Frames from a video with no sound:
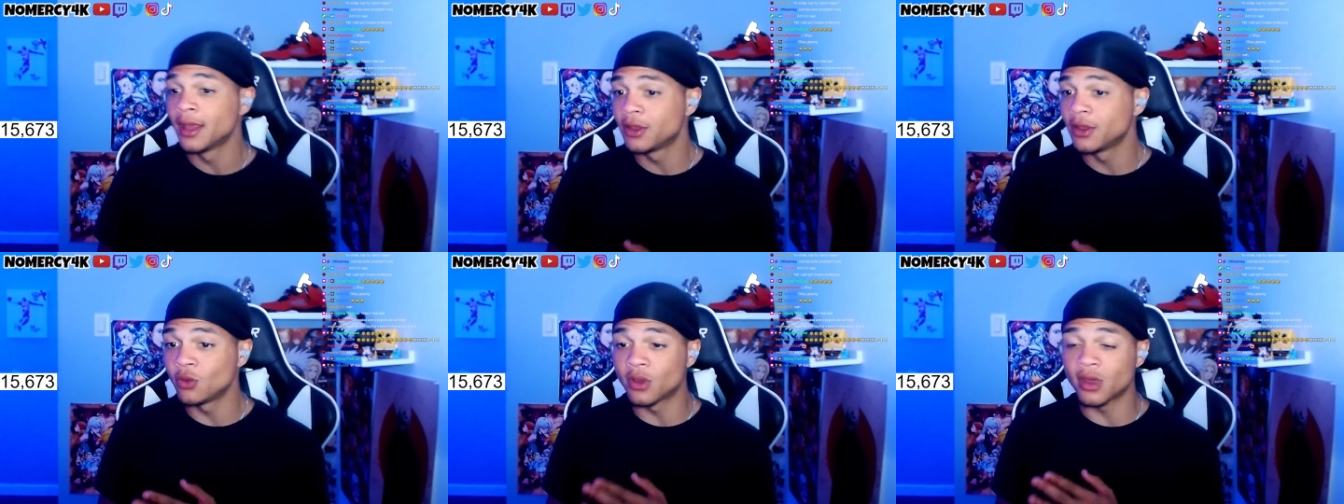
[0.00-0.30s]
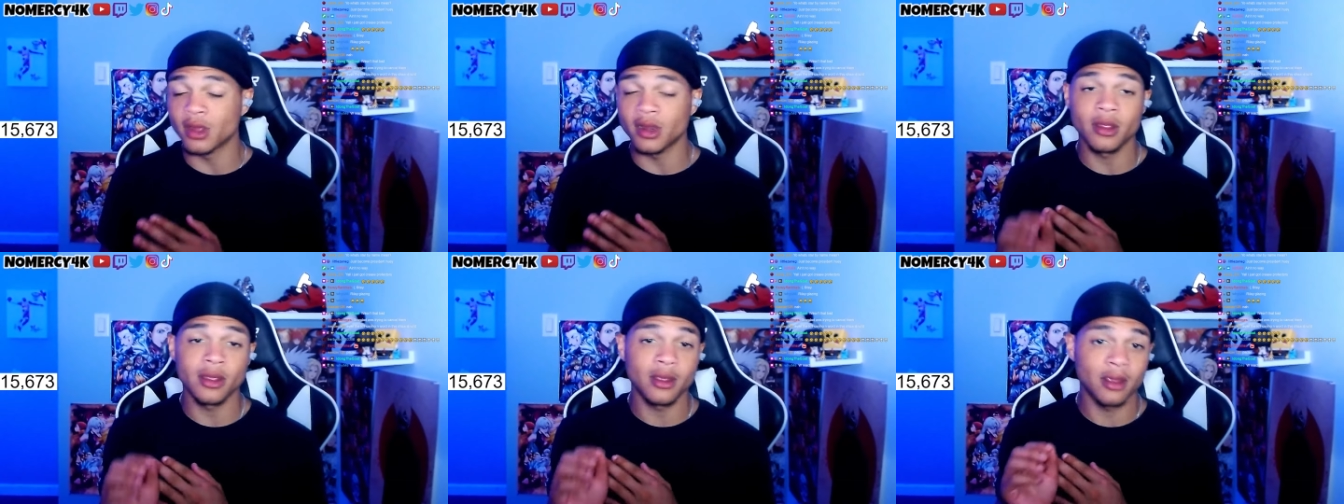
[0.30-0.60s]
you
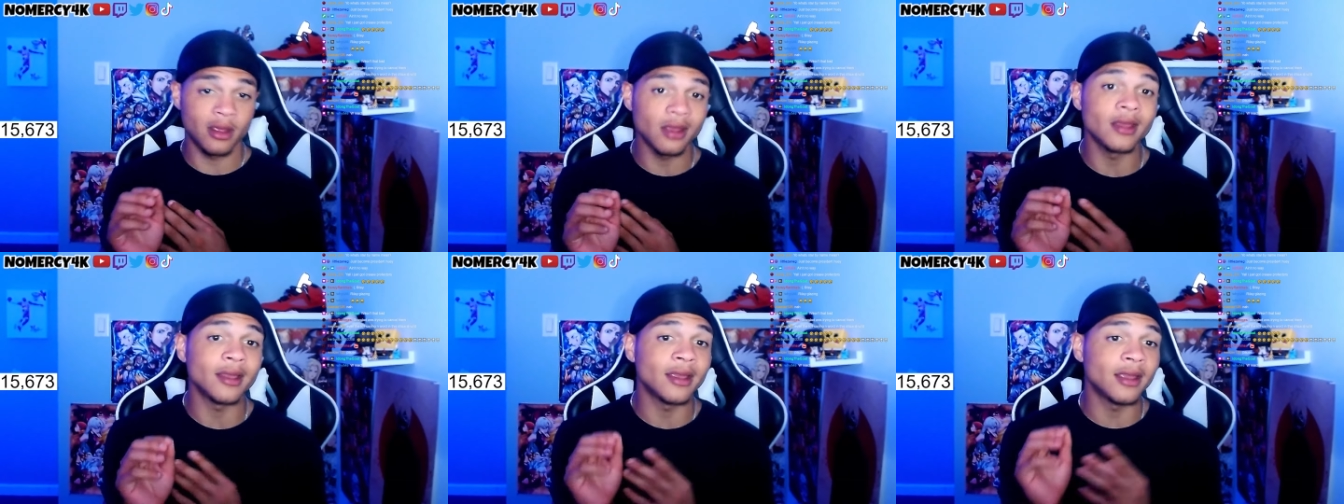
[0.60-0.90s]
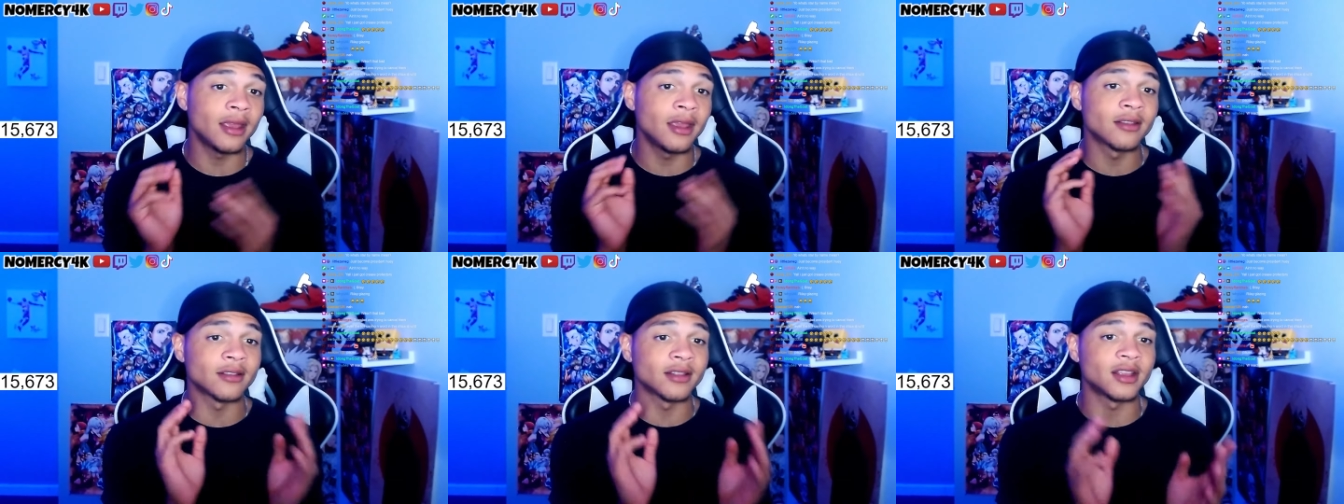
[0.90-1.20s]
could
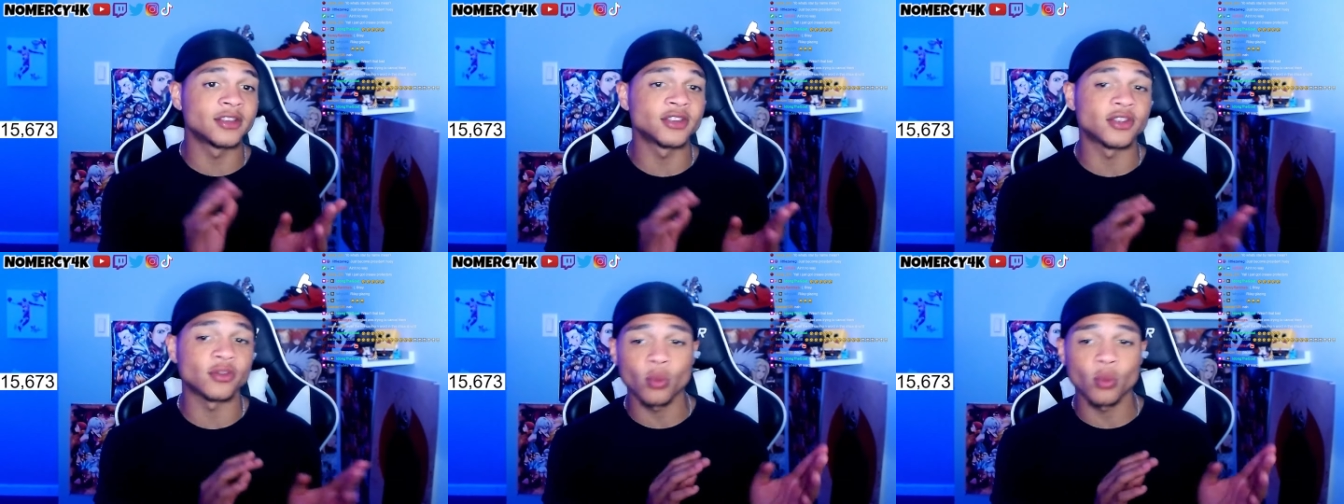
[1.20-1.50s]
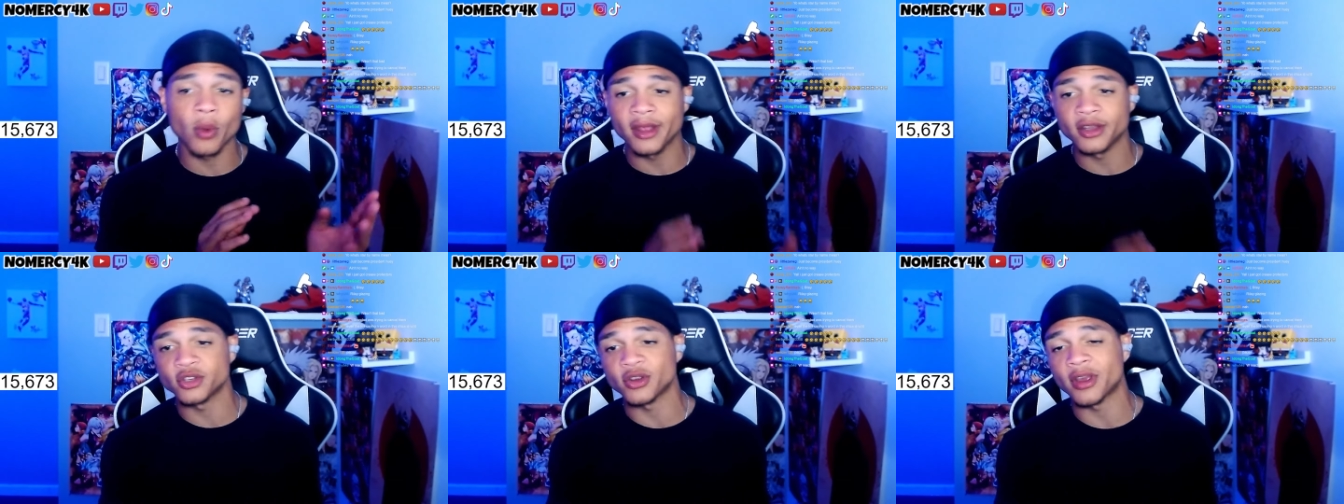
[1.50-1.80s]
easily just
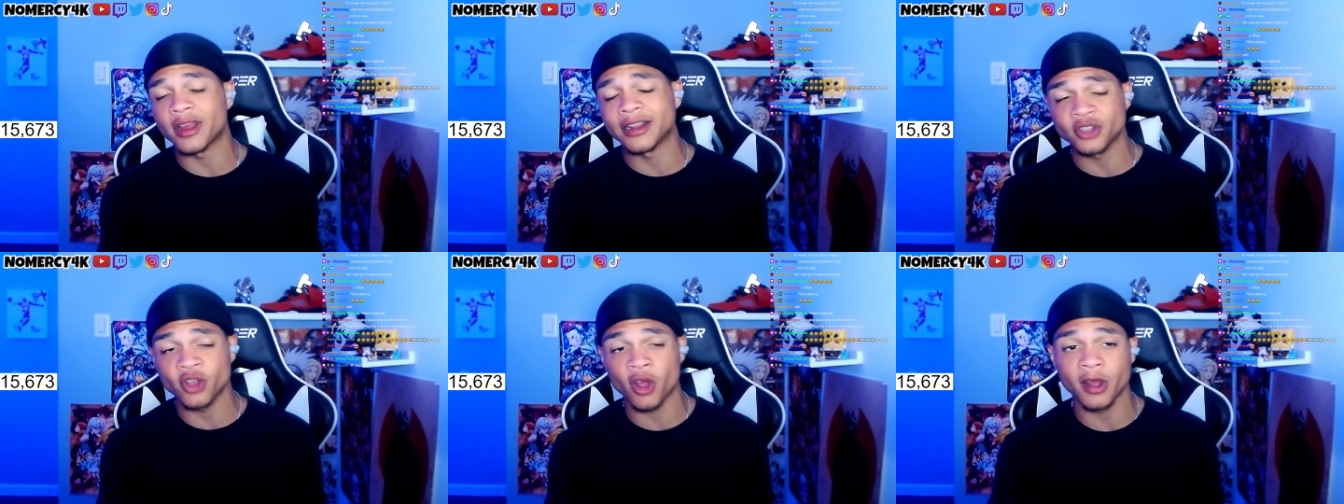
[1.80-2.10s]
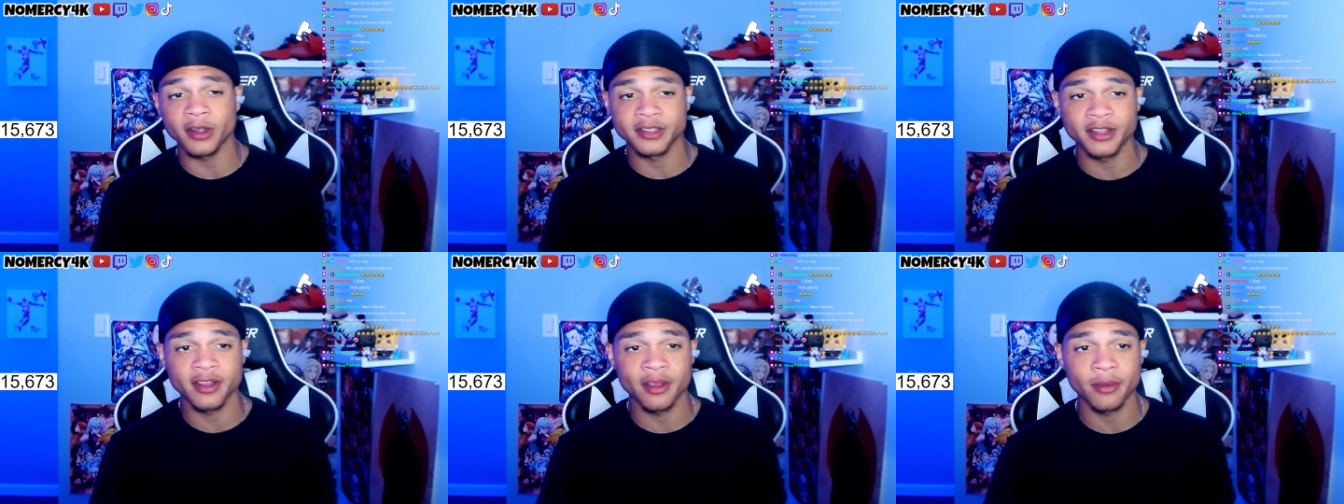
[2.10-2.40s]
went and try to
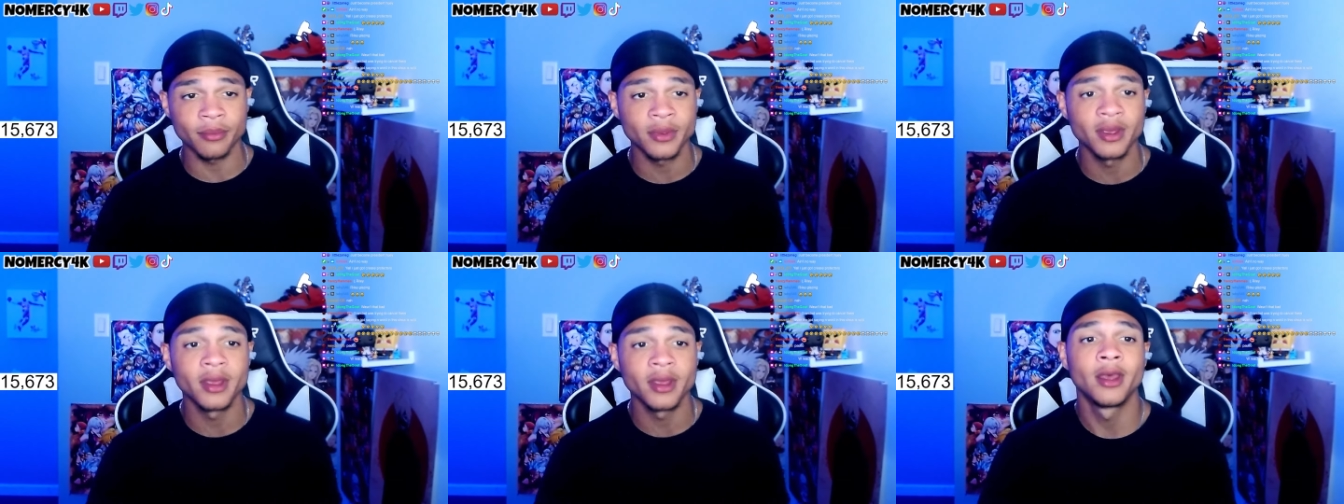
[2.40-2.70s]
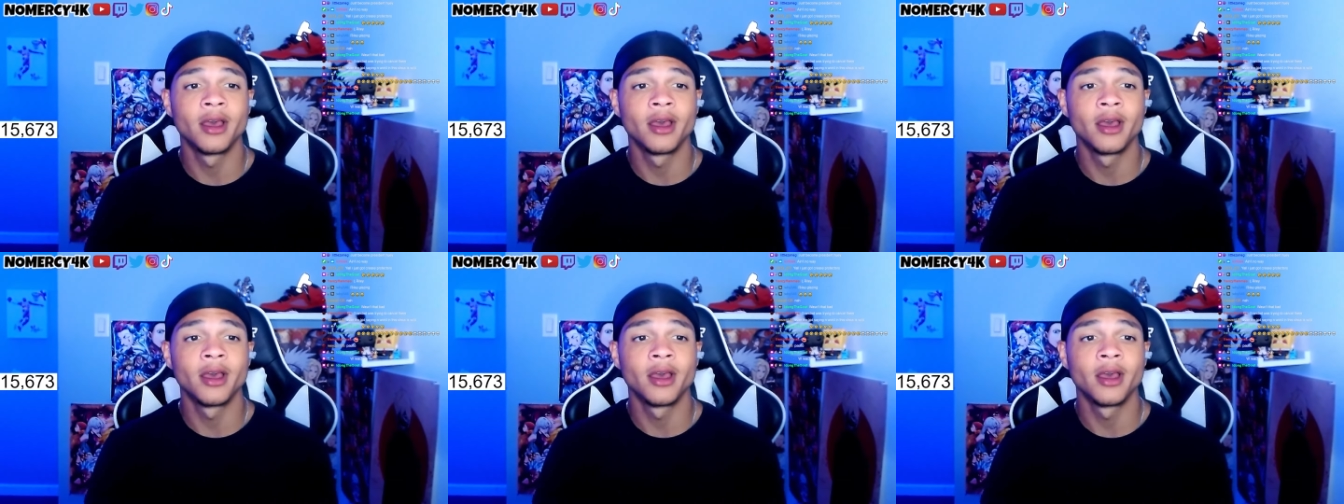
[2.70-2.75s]
talk to them